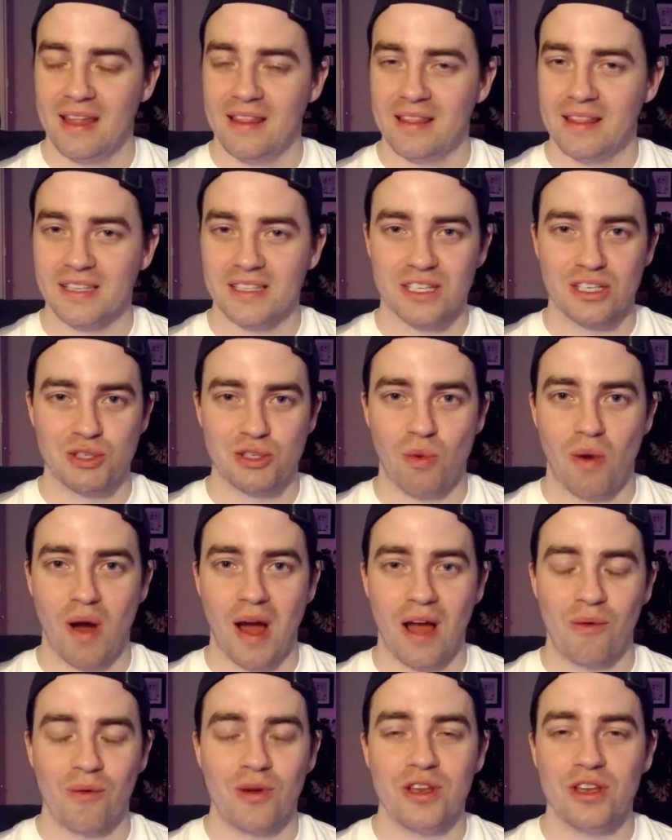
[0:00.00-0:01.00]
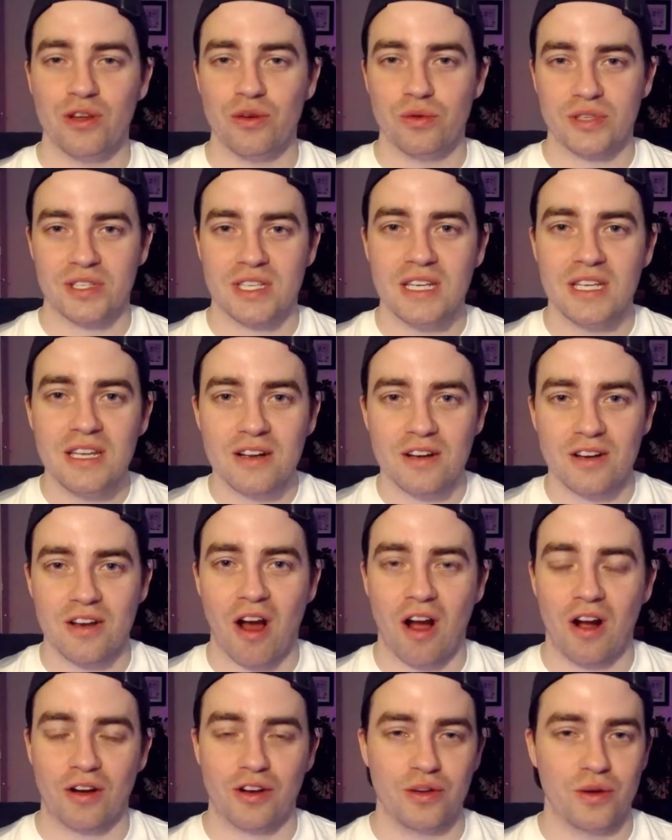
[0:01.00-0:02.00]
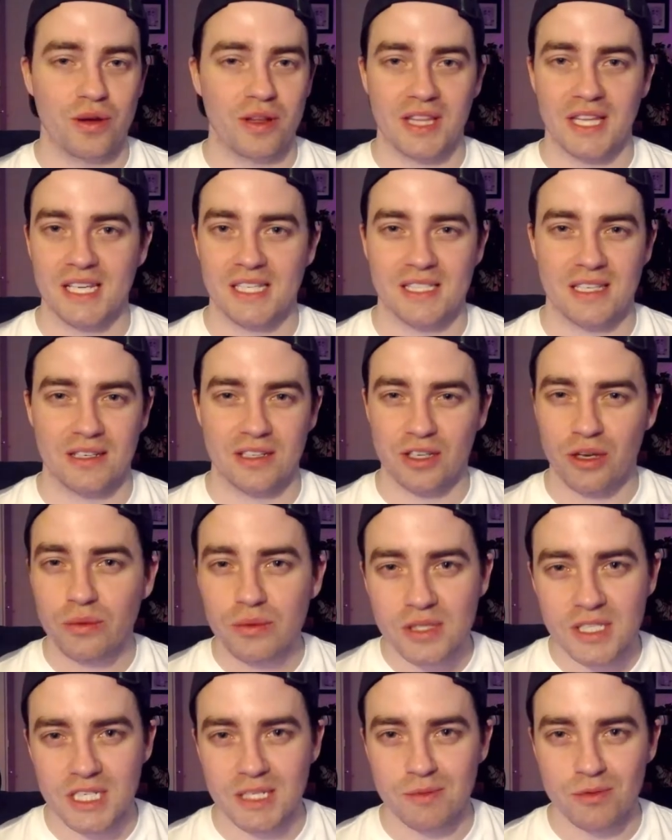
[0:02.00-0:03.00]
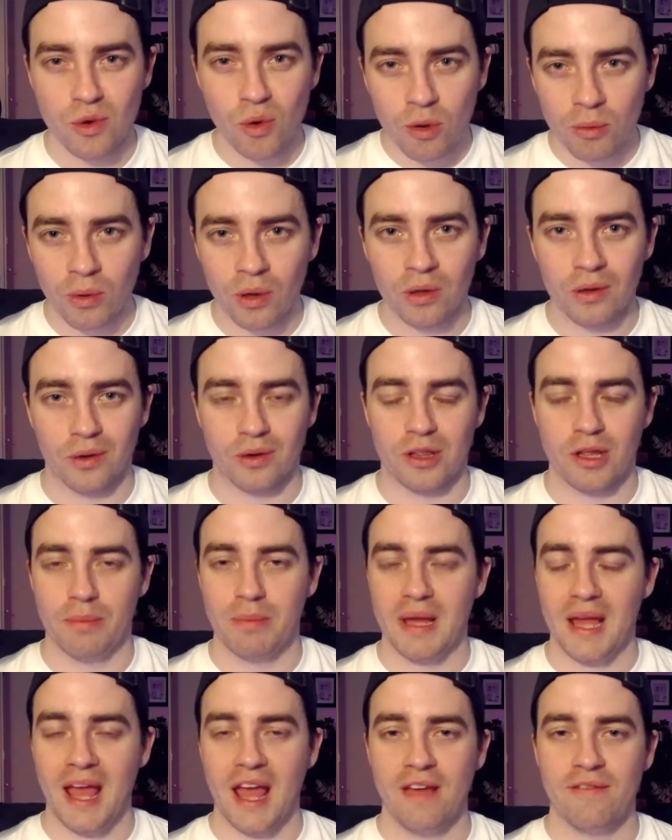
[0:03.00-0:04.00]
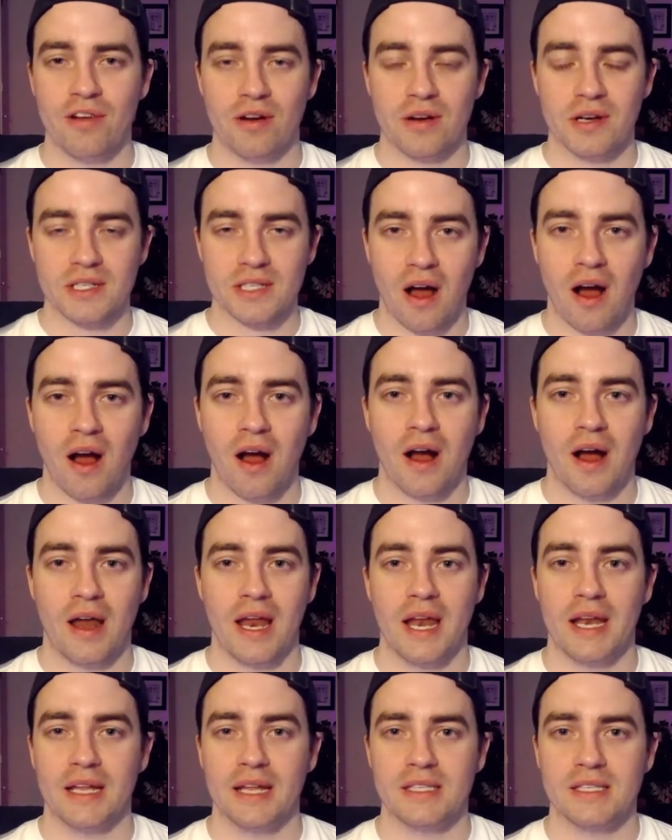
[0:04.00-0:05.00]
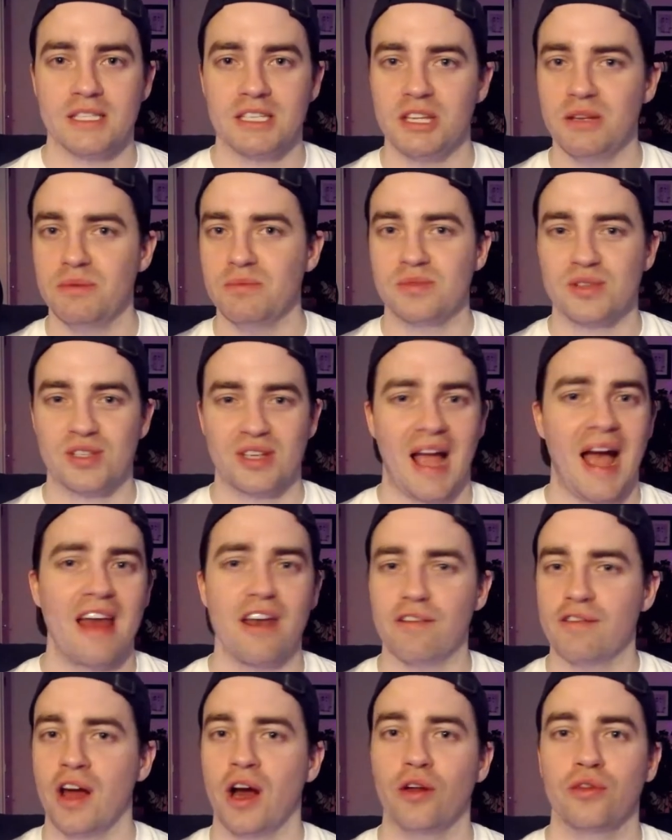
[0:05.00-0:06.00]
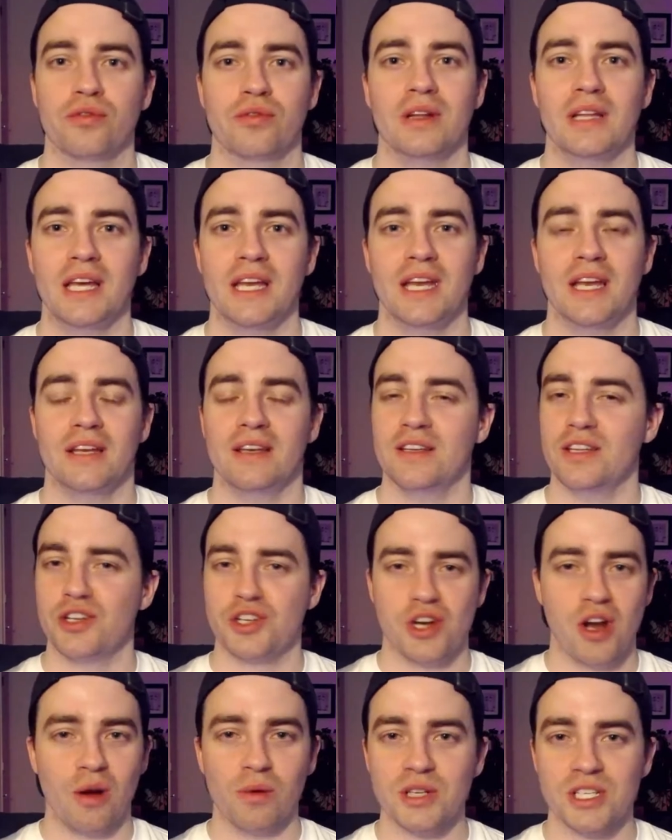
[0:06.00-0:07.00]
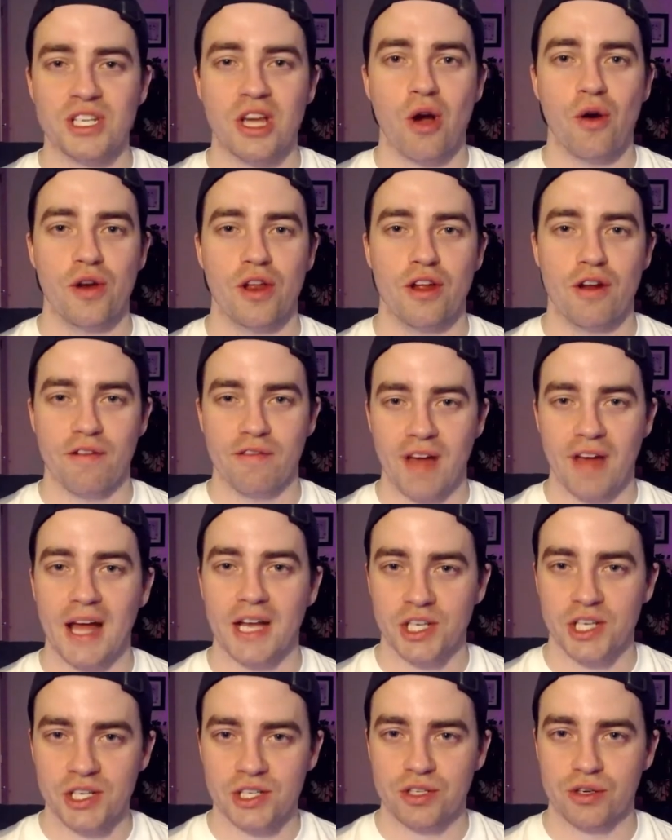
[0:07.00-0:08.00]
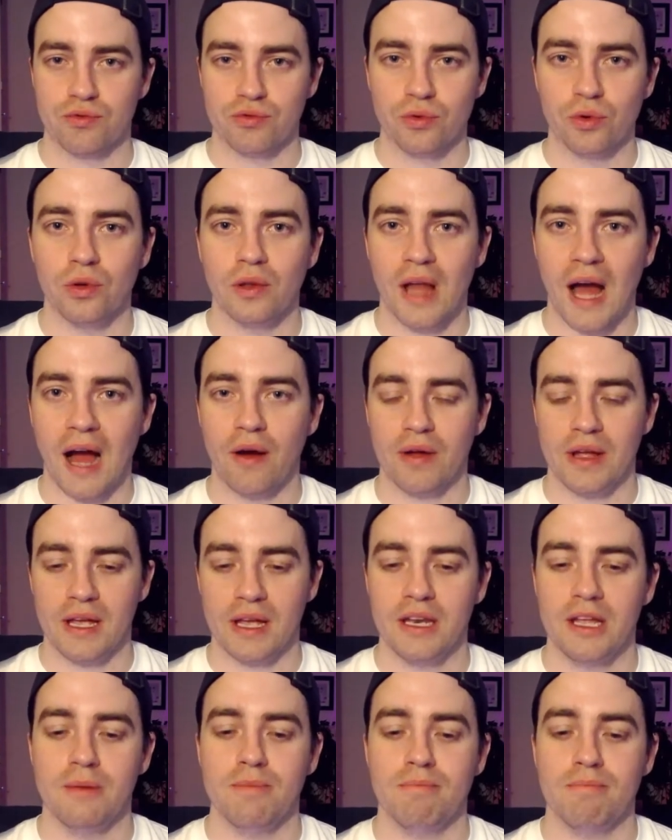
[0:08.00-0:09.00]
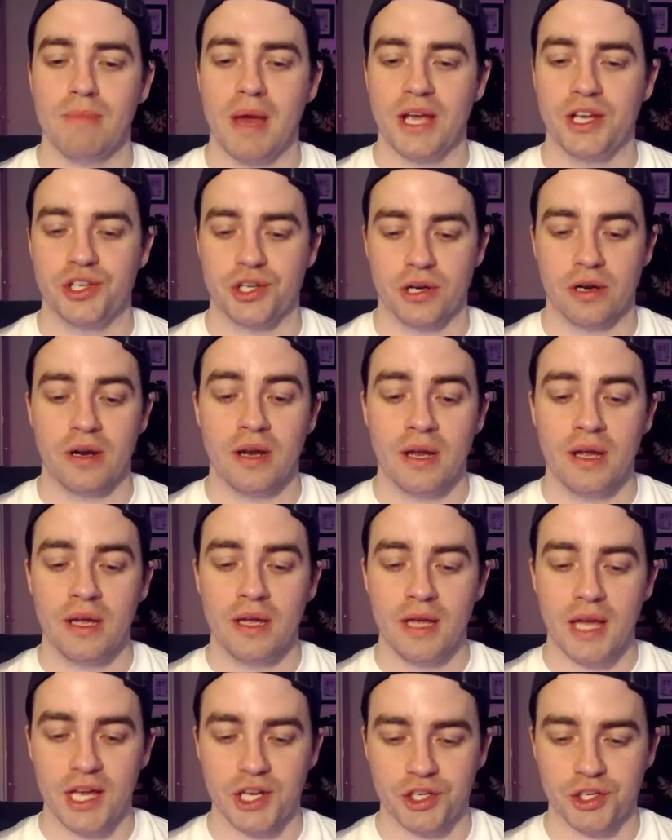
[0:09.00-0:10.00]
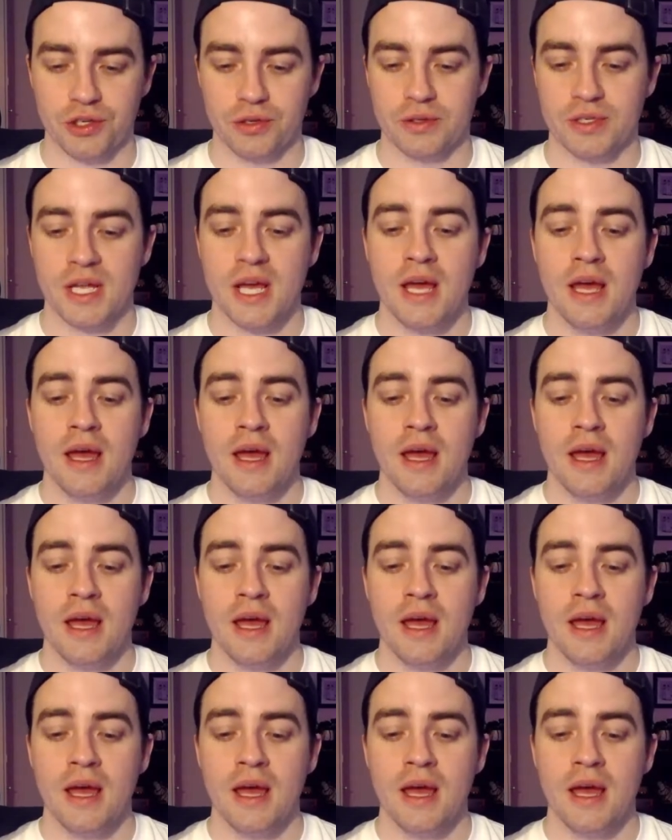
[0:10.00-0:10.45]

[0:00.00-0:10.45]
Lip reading: this is why when you see your dog doing things that don't seem normal or the behavior is odd and it seems kind of health related, you should always go to your vet just to rule out any major issues.